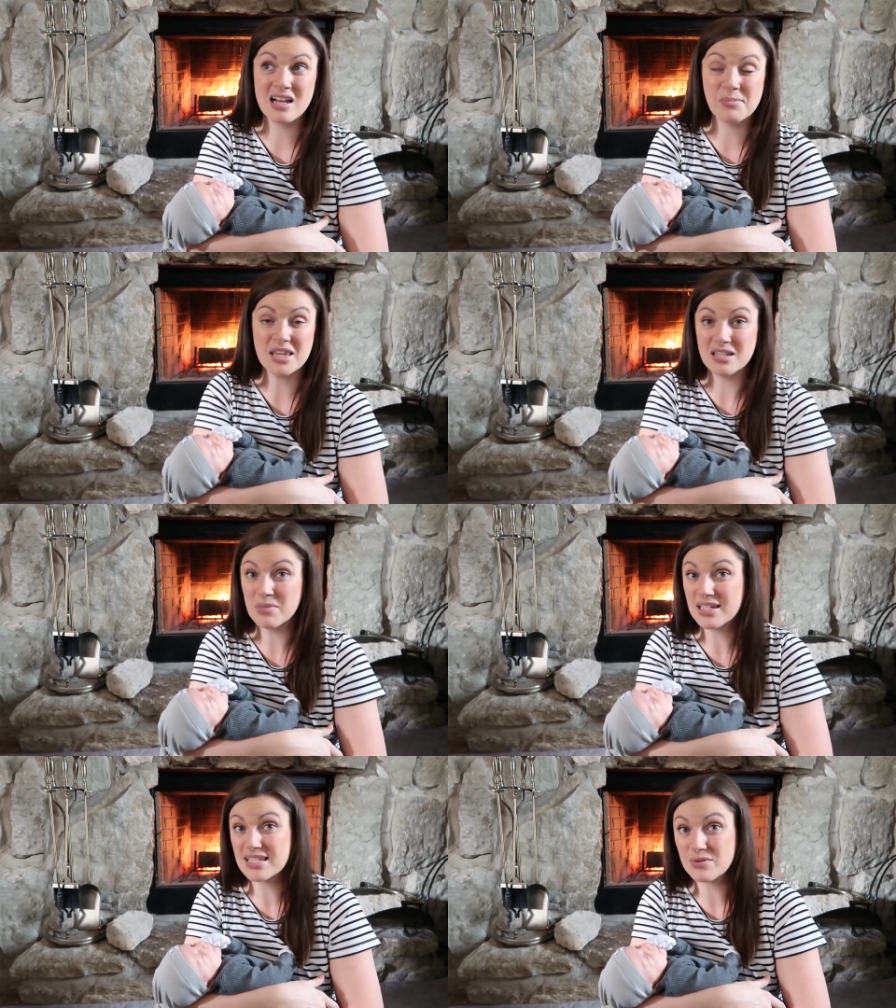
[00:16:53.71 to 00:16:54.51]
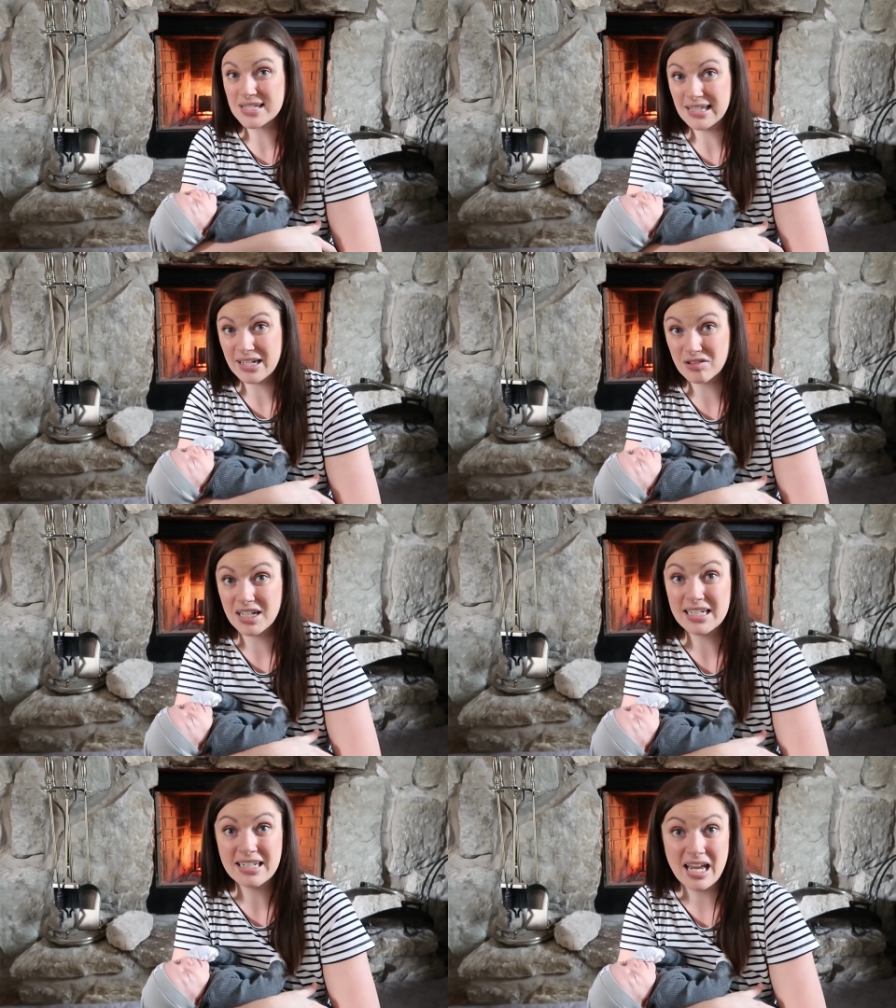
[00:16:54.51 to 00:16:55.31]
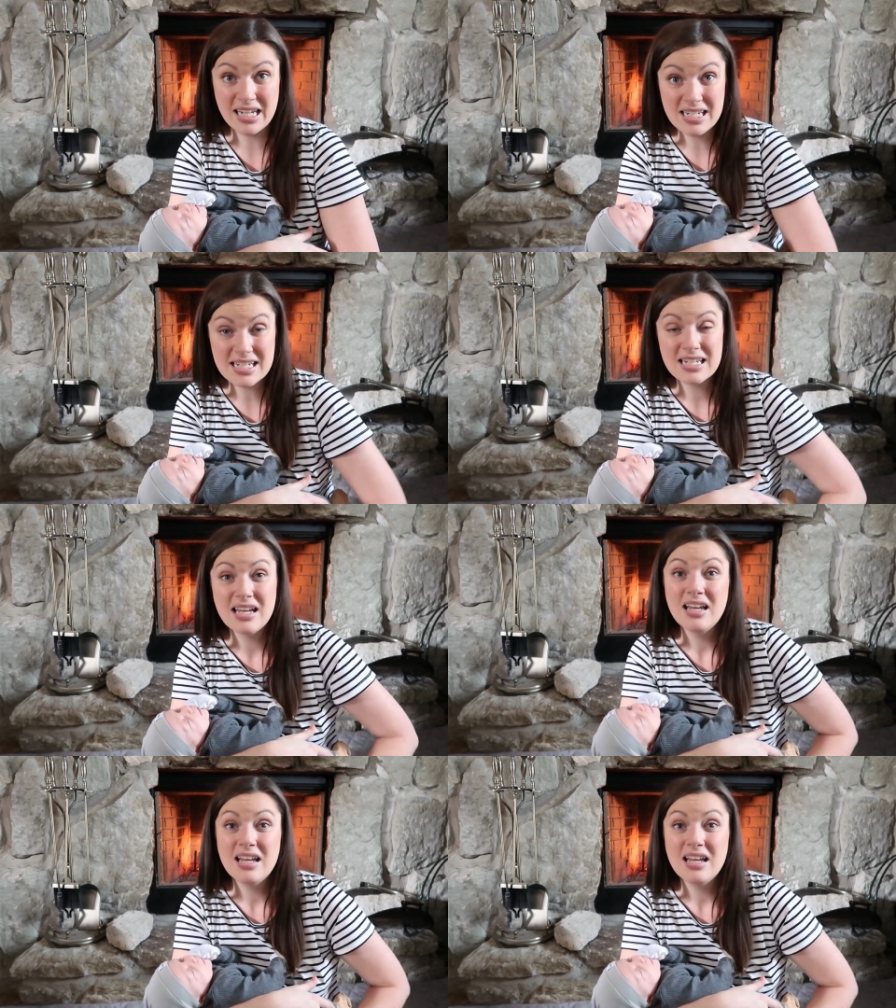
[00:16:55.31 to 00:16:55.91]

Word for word: Um, I think because it was later at night,